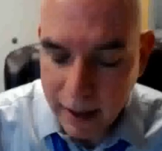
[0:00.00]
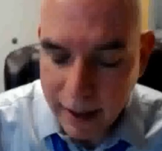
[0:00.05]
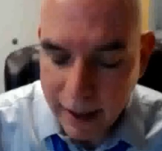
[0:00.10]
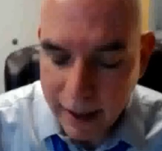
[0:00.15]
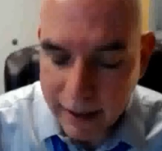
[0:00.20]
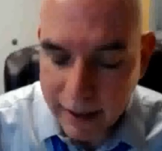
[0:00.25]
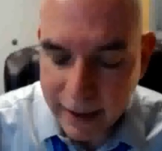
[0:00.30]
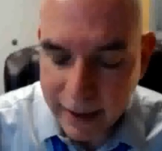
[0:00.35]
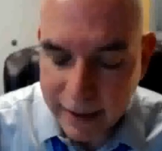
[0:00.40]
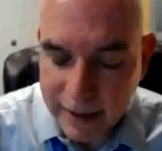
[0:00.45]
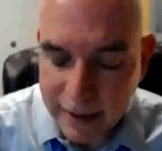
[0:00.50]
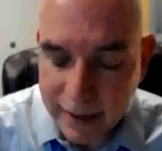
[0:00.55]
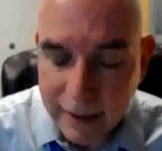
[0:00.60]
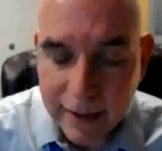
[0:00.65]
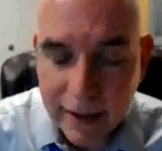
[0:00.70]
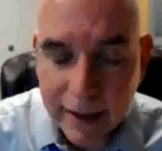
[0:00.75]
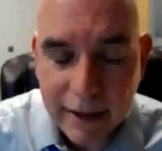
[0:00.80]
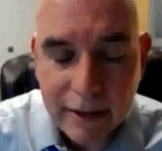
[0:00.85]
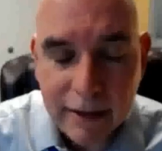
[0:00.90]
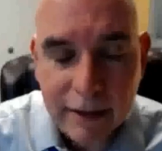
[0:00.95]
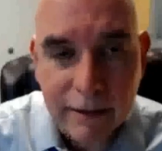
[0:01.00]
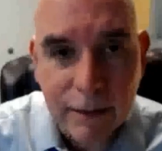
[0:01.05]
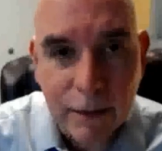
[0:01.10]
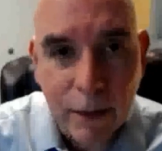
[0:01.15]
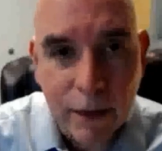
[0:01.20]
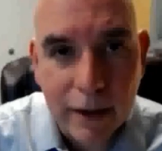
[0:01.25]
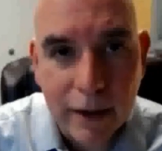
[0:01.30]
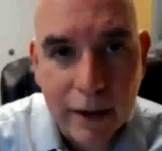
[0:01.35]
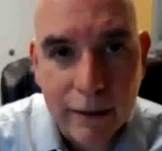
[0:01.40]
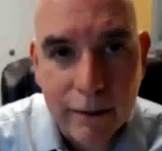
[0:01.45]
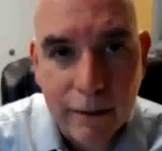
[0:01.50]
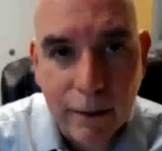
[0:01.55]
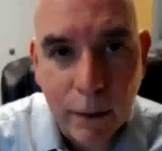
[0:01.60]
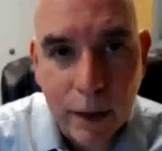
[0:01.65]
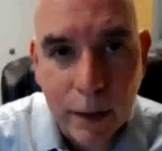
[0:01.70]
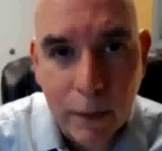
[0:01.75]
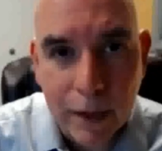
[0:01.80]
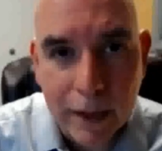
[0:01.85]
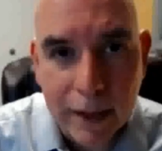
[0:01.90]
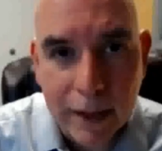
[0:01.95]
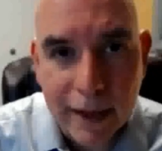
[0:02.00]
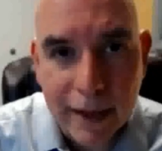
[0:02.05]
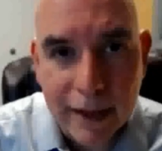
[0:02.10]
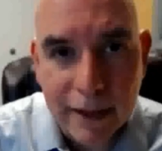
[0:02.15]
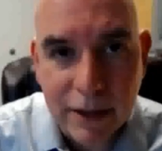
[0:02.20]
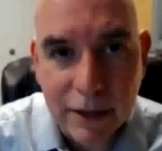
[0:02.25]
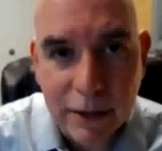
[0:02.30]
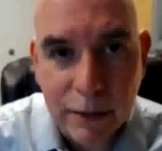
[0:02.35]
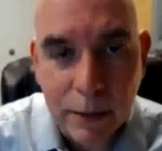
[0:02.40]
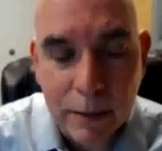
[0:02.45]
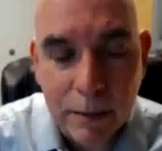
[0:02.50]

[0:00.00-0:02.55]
and 19,441 cases